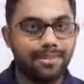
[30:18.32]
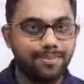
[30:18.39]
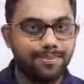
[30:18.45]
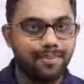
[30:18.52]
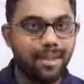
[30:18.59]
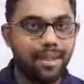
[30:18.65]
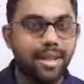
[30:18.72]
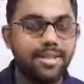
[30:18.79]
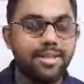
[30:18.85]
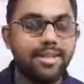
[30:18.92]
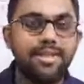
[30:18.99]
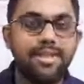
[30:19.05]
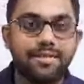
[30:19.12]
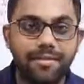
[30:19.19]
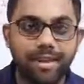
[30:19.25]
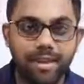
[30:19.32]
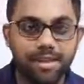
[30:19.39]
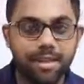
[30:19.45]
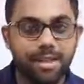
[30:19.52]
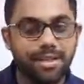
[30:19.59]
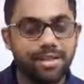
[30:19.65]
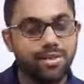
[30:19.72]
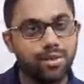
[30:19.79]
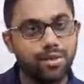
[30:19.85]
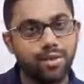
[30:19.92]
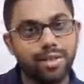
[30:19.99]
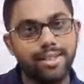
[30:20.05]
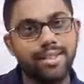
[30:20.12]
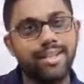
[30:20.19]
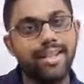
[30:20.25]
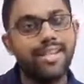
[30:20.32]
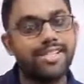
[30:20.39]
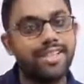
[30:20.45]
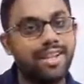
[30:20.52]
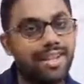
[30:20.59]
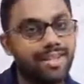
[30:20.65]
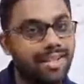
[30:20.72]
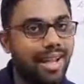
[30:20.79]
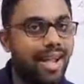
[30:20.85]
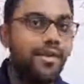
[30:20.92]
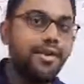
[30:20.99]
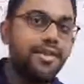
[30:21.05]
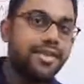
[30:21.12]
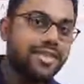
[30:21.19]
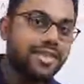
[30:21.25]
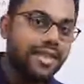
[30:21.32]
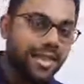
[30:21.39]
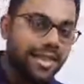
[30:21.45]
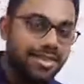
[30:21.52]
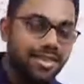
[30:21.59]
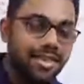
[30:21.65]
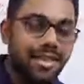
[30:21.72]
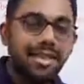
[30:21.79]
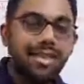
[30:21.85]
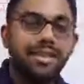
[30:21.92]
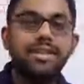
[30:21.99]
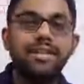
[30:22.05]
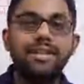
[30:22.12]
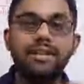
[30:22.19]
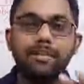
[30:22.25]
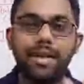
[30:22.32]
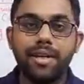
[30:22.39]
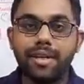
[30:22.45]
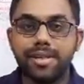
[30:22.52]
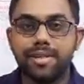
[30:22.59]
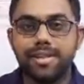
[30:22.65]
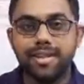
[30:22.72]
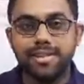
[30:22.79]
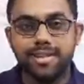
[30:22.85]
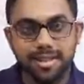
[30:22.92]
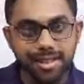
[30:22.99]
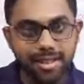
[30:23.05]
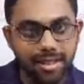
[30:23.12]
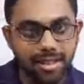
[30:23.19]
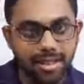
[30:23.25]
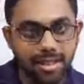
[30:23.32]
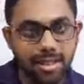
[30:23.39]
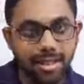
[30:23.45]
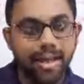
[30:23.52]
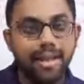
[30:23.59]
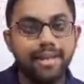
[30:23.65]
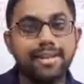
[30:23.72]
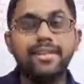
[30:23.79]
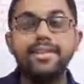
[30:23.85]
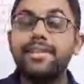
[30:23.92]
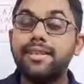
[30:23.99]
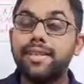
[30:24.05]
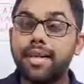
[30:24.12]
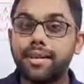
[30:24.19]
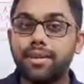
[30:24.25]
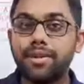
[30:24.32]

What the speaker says: as it is the first class, so in the next class I will discuss the remaining transaction, and till then